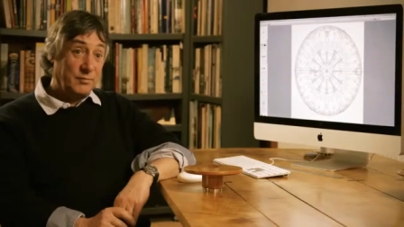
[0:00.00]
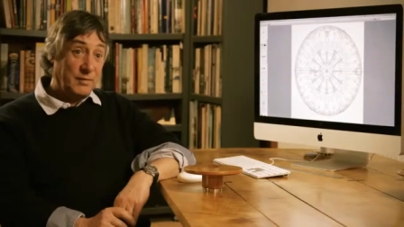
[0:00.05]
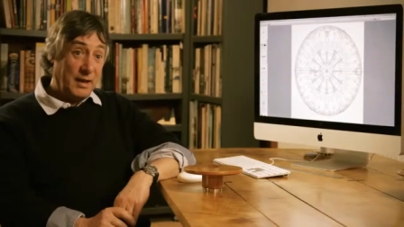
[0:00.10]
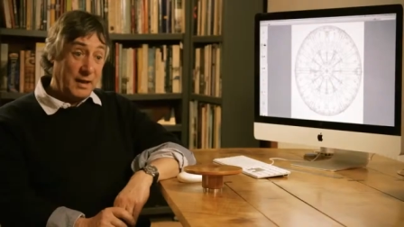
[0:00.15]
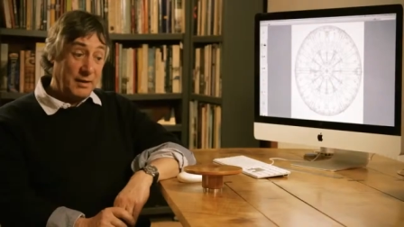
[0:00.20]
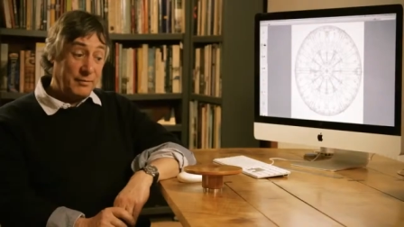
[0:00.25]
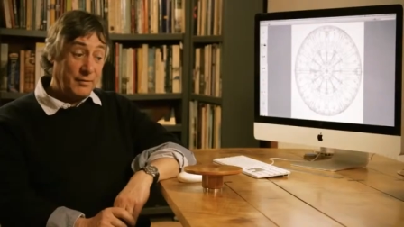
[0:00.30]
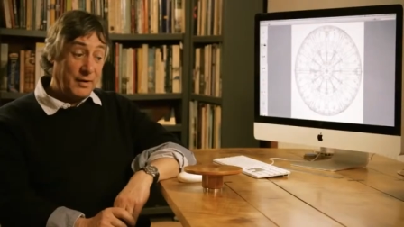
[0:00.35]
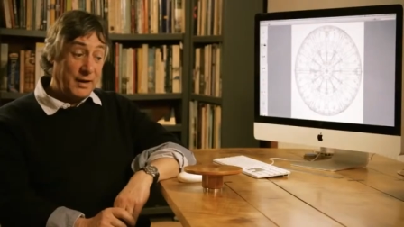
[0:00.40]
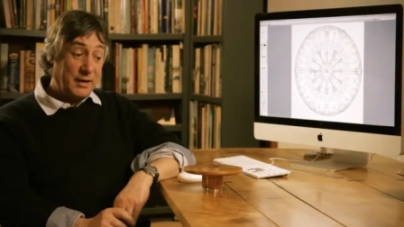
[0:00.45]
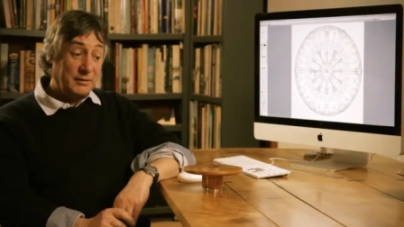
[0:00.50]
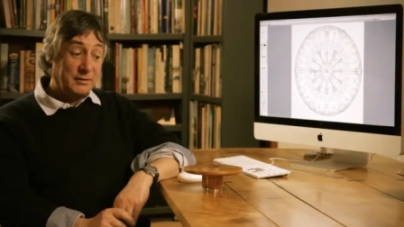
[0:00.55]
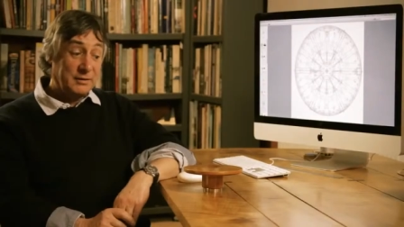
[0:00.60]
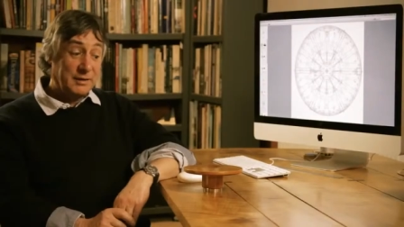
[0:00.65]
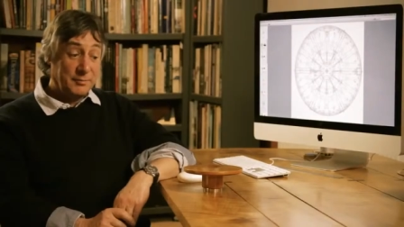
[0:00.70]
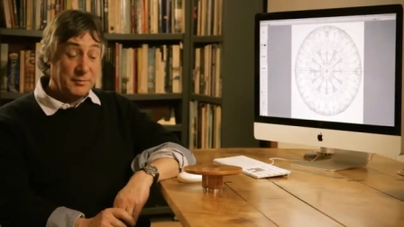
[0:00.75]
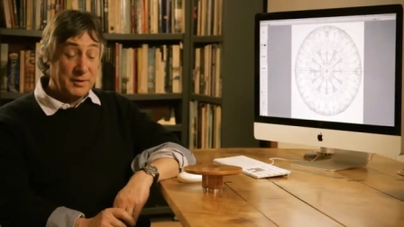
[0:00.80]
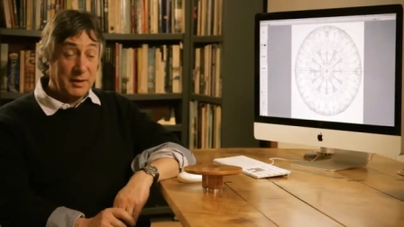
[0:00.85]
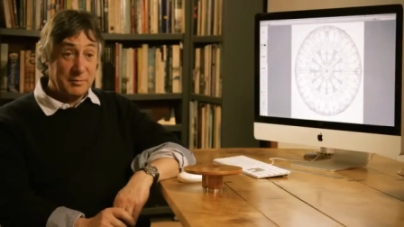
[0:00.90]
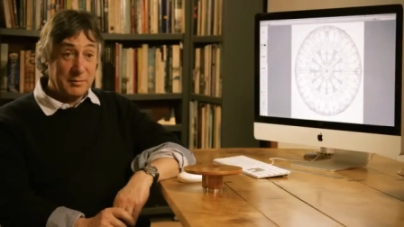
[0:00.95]
air freight,
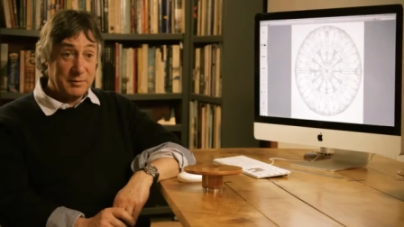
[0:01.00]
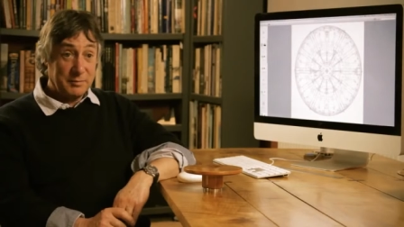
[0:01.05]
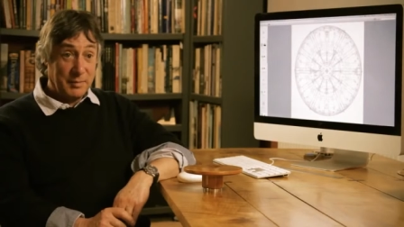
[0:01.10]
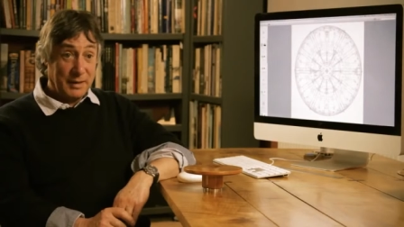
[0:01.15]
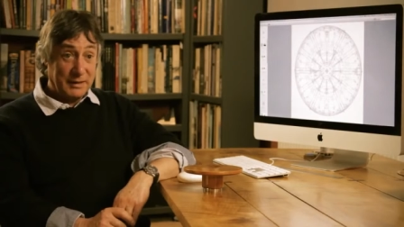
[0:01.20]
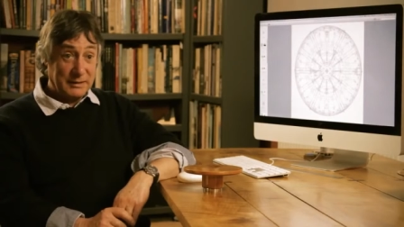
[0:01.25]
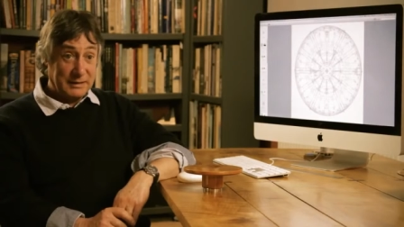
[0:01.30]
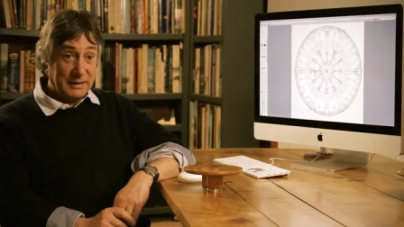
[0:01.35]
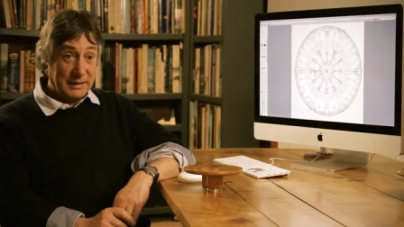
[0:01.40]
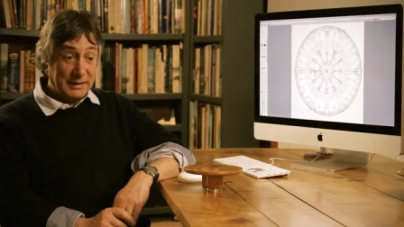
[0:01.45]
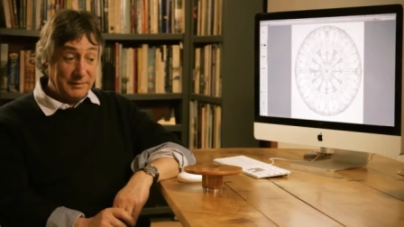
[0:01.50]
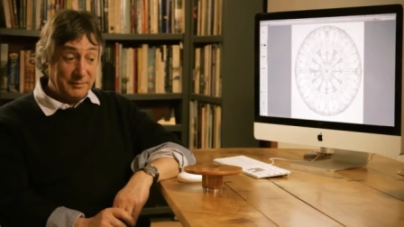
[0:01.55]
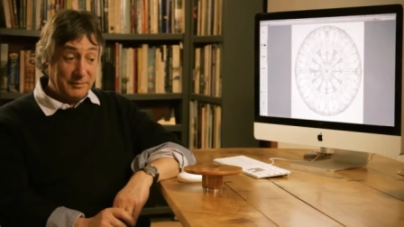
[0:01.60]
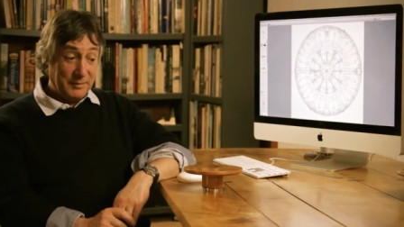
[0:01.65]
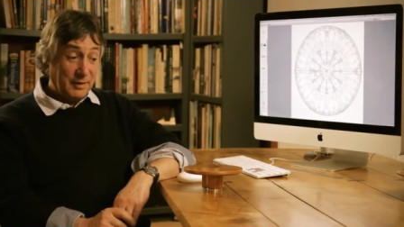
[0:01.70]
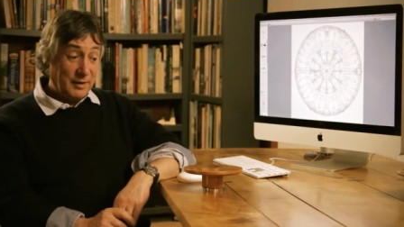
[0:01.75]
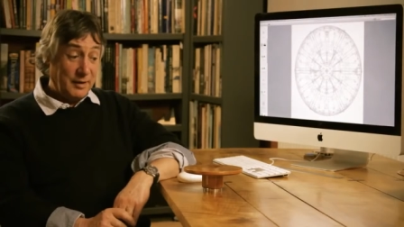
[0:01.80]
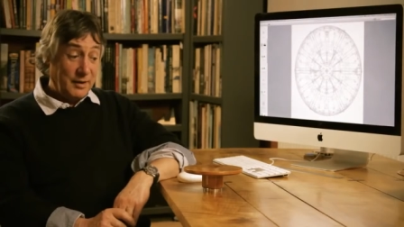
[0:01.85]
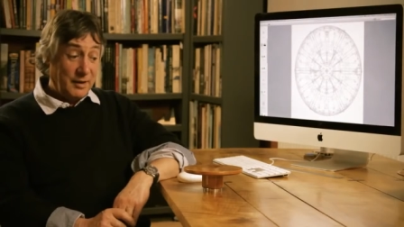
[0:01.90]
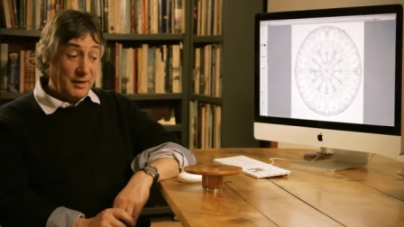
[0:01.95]
sometimes by sea.
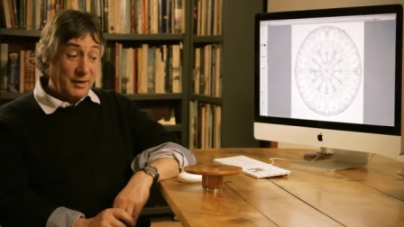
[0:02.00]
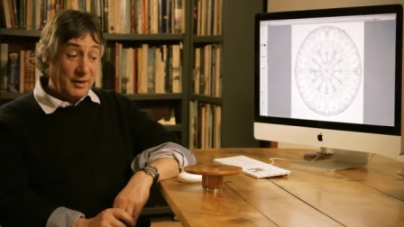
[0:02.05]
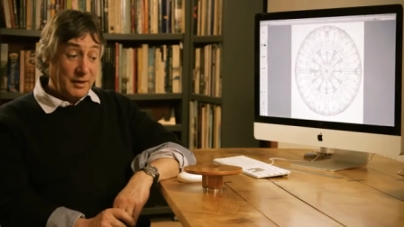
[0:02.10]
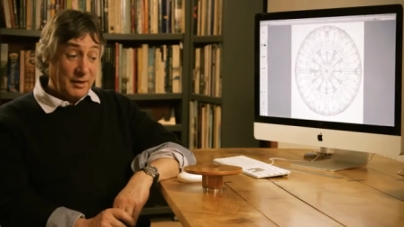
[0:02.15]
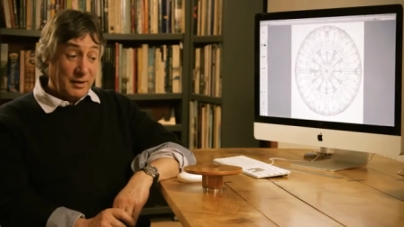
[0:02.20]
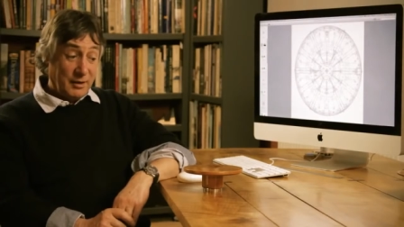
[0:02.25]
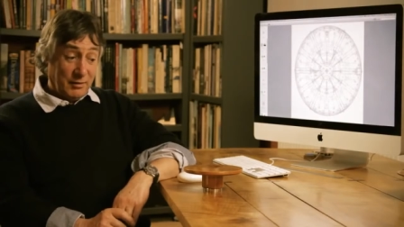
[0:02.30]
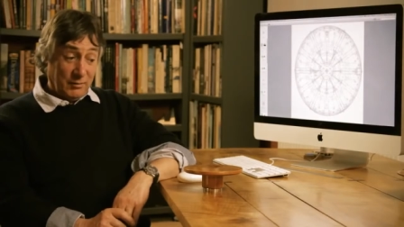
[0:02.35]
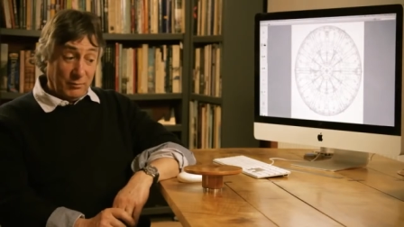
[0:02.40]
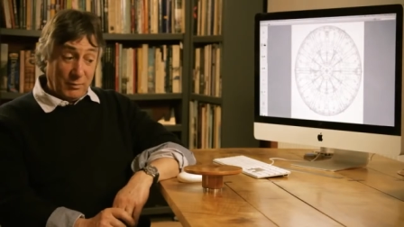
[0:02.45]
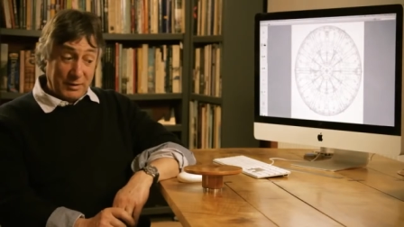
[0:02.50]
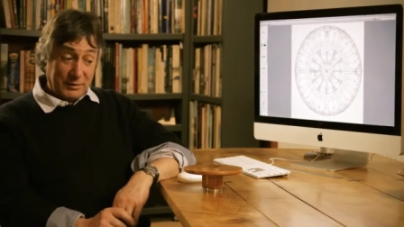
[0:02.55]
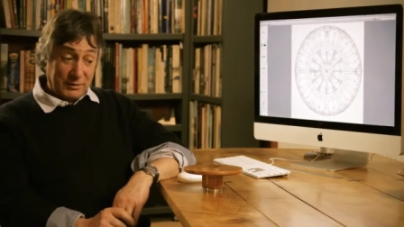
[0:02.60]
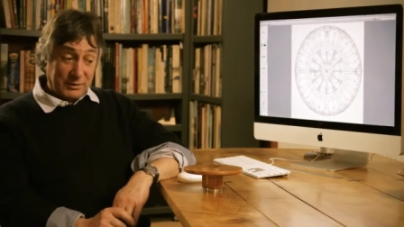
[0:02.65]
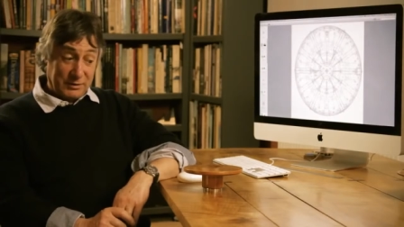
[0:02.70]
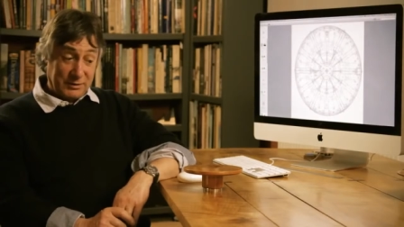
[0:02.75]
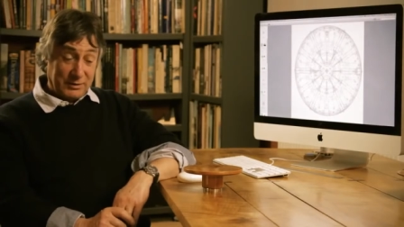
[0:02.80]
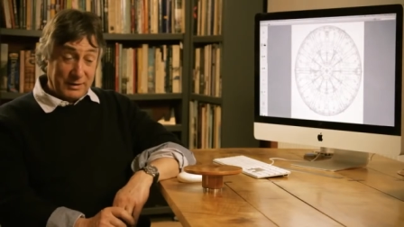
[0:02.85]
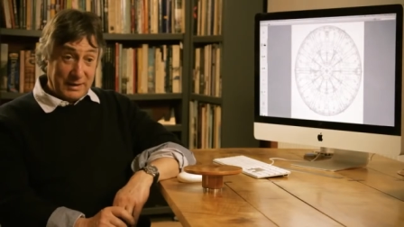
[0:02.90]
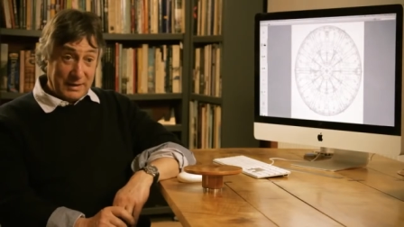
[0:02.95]

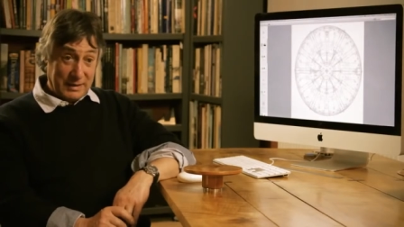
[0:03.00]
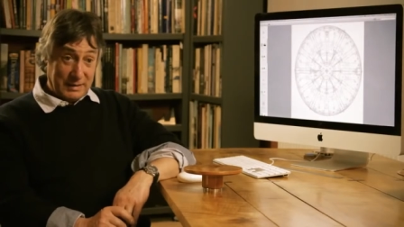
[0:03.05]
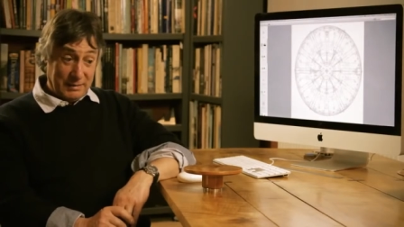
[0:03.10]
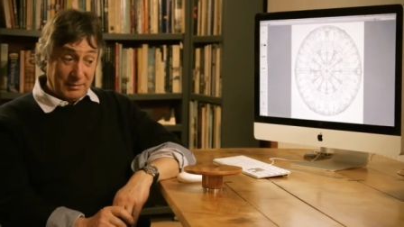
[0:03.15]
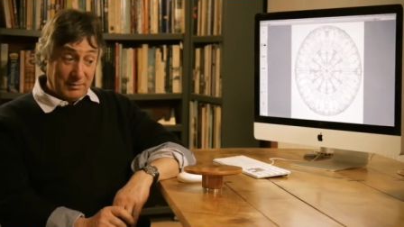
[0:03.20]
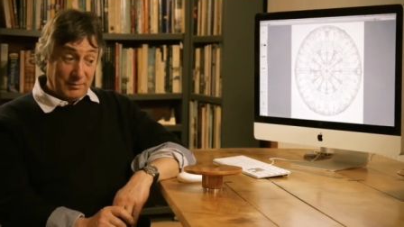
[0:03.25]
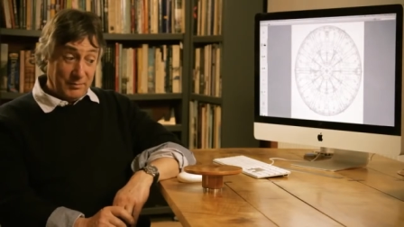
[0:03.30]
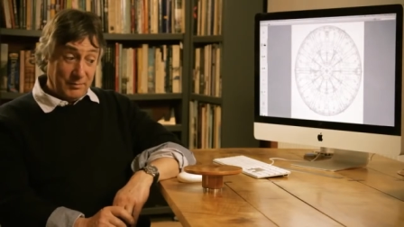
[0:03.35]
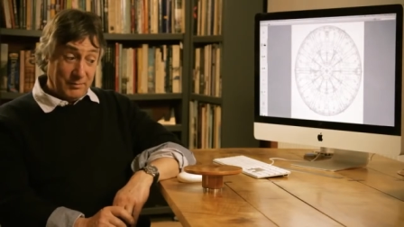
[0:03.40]
Once the